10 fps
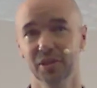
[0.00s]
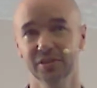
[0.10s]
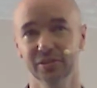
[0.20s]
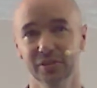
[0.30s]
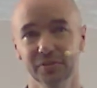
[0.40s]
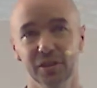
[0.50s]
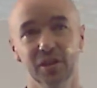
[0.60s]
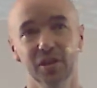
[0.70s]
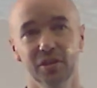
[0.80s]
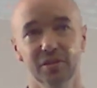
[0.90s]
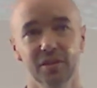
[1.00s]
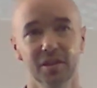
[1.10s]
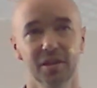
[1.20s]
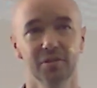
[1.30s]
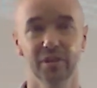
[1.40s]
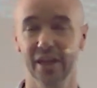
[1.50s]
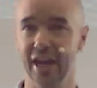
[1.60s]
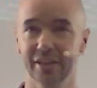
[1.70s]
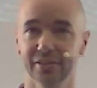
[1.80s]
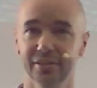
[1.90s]
Martyrs often could
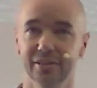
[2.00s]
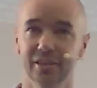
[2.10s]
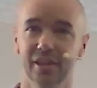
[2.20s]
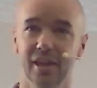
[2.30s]
recant.